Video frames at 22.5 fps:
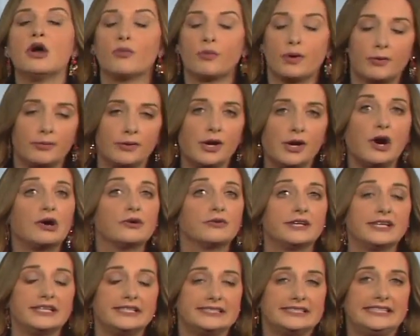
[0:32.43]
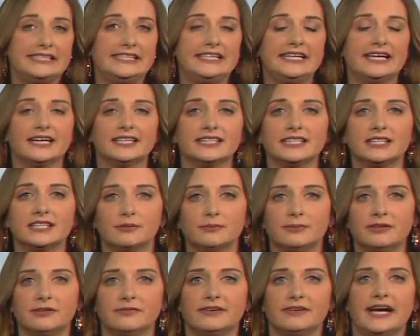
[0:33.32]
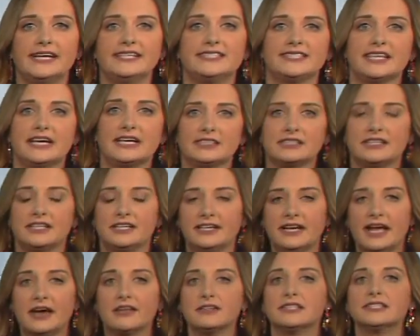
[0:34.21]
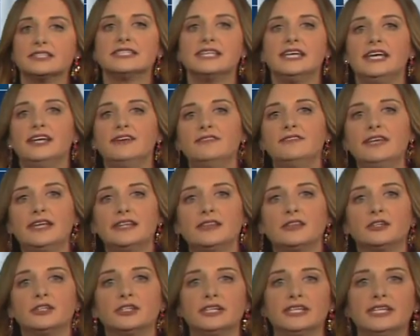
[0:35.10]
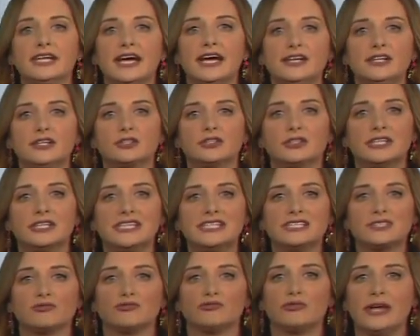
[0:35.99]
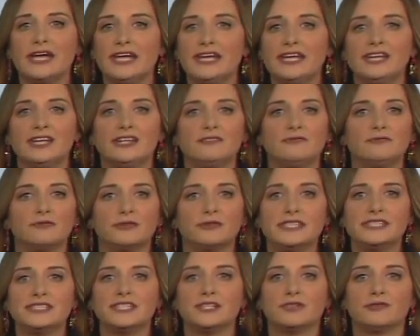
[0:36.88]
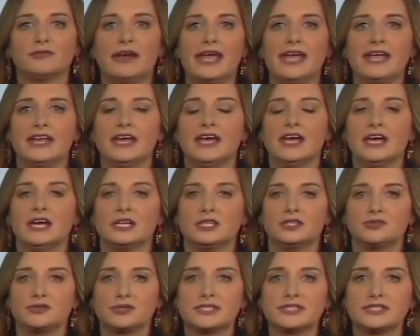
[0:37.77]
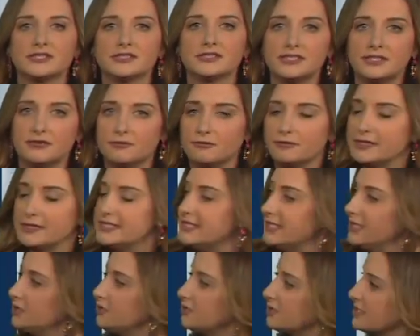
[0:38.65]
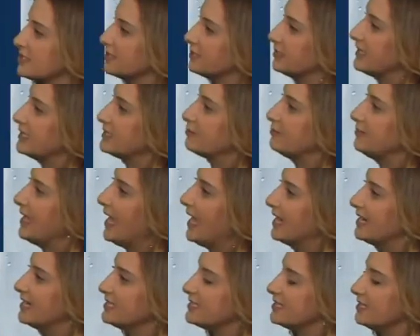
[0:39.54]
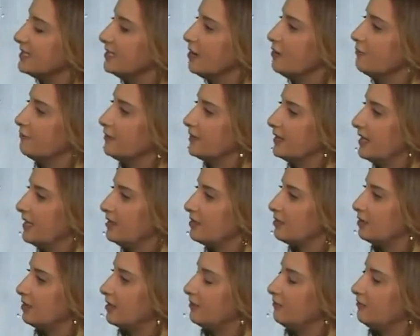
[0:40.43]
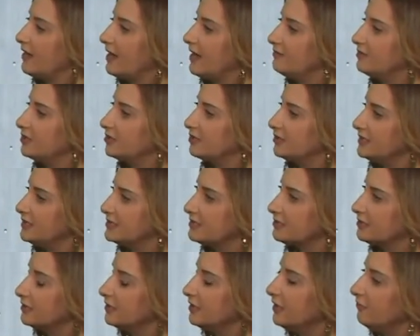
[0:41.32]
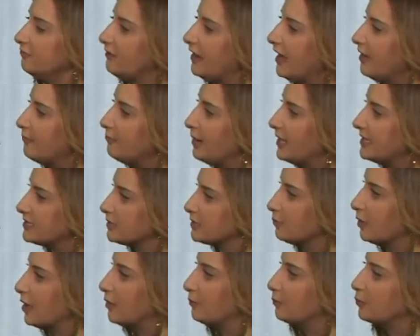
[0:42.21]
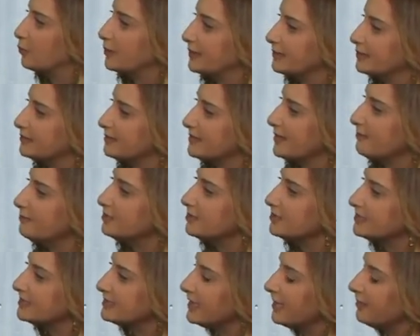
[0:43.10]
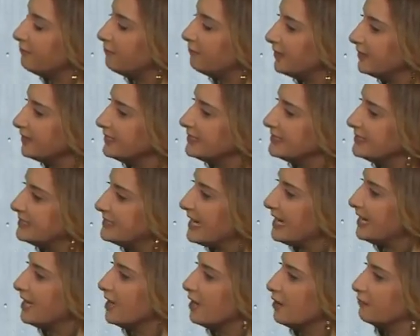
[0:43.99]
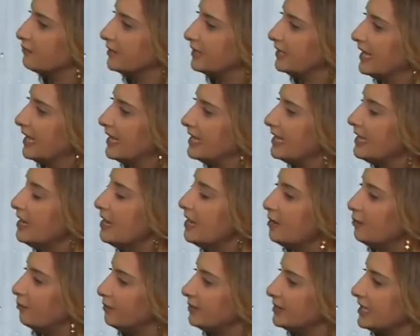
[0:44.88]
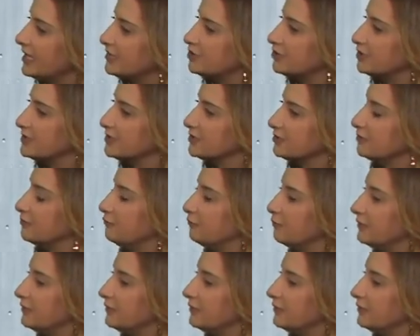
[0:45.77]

where we already see a little bit of ice out there. Now this evening, 39 degrees, rain and freezing rain, drizzle and freezing drizzle as we head into the overnight 35 degrees, 35 by tomorrow morning. So temperature is staying fairly steady overnight with that drizzle and